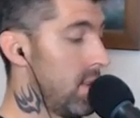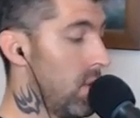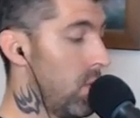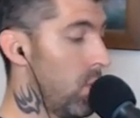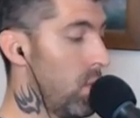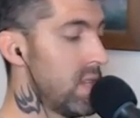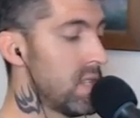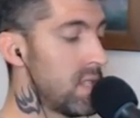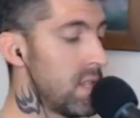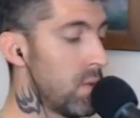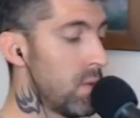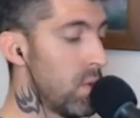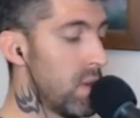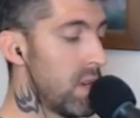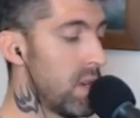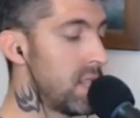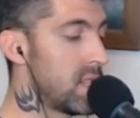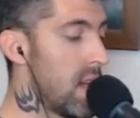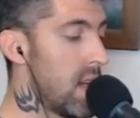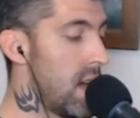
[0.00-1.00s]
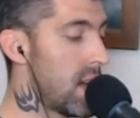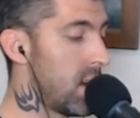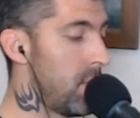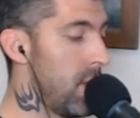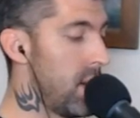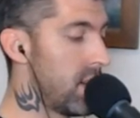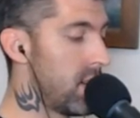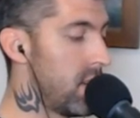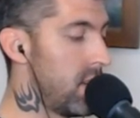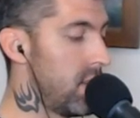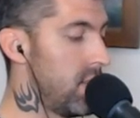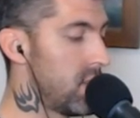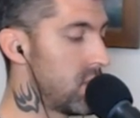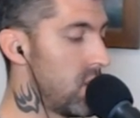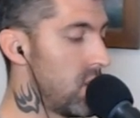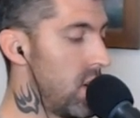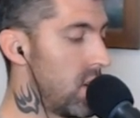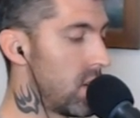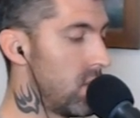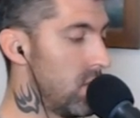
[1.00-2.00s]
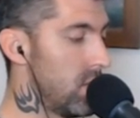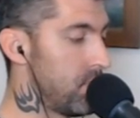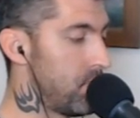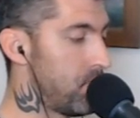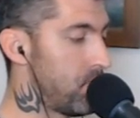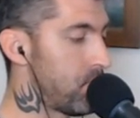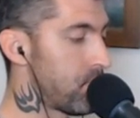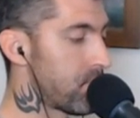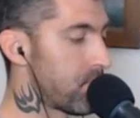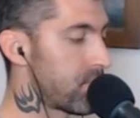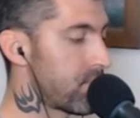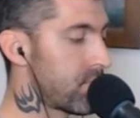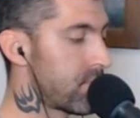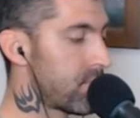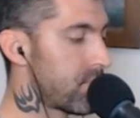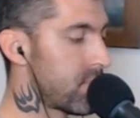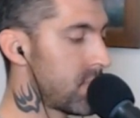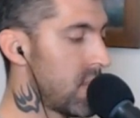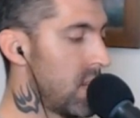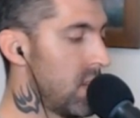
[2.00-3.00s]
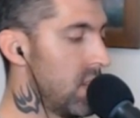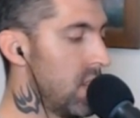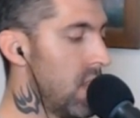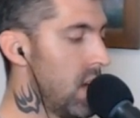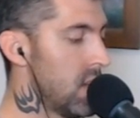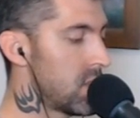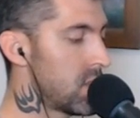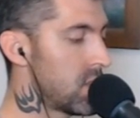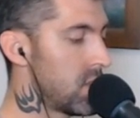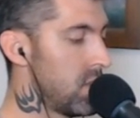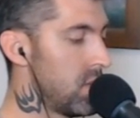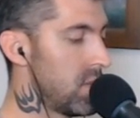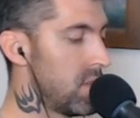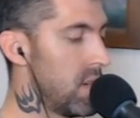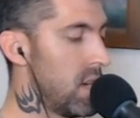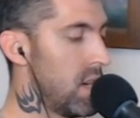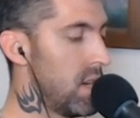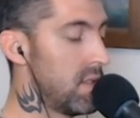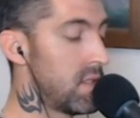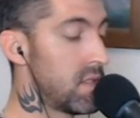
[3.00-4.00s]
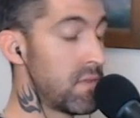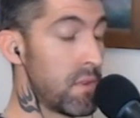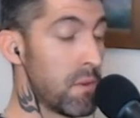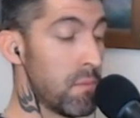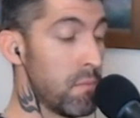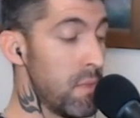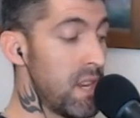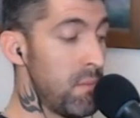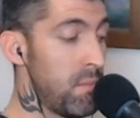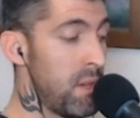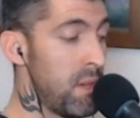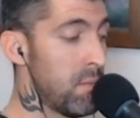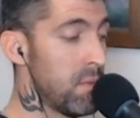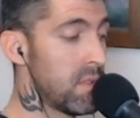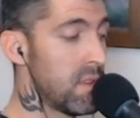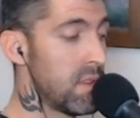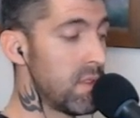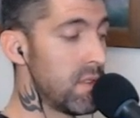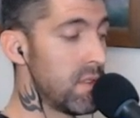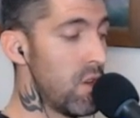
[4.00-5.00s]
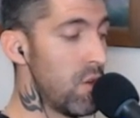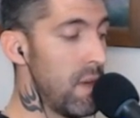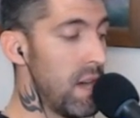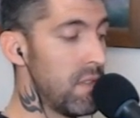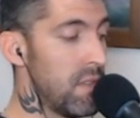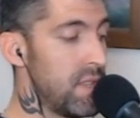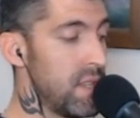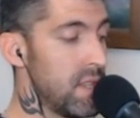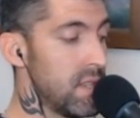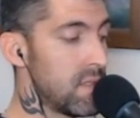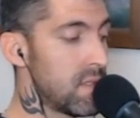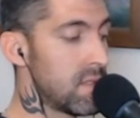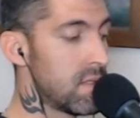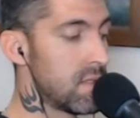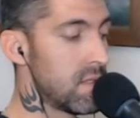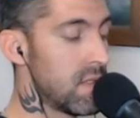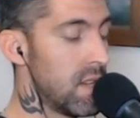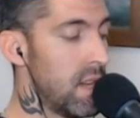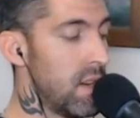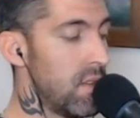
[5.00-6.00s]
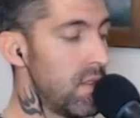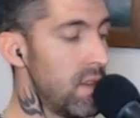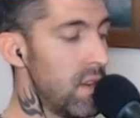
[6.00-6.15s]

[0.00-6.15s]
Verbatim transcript: what is he, what are they talking about here in this article? Lawsuit not for many people don't know about this. I don't